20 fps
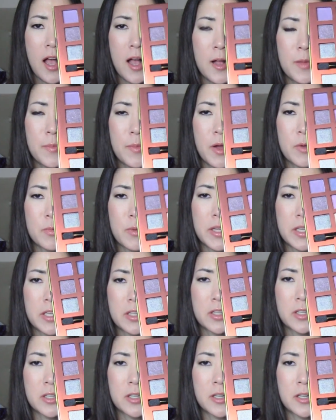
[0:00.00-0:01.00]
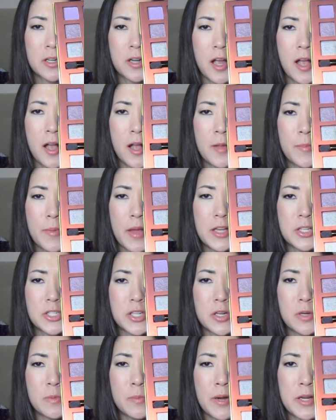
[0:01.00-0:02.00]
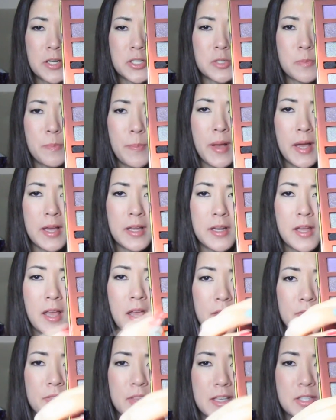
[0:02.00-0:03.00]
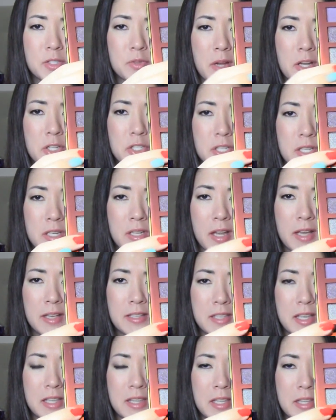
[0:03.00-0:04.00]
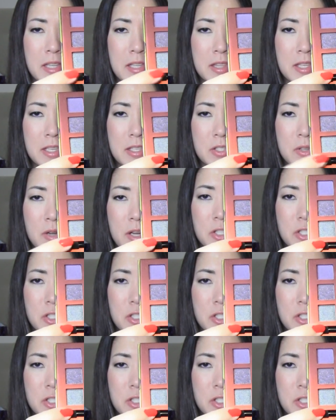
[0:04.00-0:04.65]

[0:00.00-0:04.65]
a regular eyeshadow brush, but these are actually nice. I think that these are